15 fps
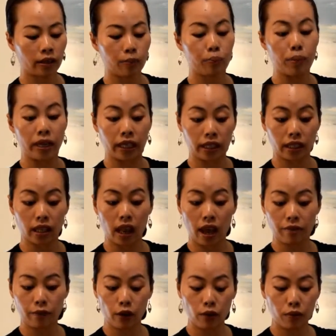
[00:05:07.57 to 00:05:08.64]
beans
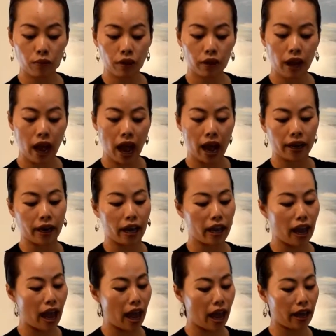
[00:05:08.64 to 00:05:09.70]
left over and
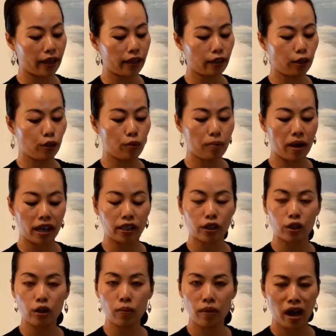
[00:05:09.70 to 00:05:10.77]
I added to my
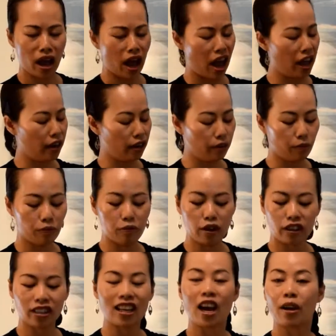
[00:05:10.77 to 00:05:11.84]
soup and it
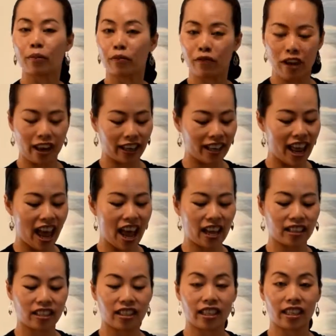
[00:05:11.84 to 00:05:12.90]
worked
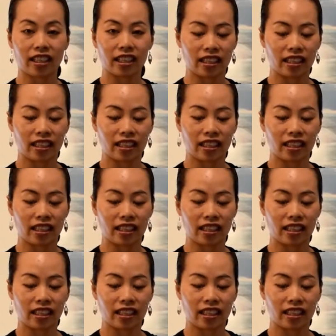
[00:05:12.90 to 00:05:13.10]
fantastic.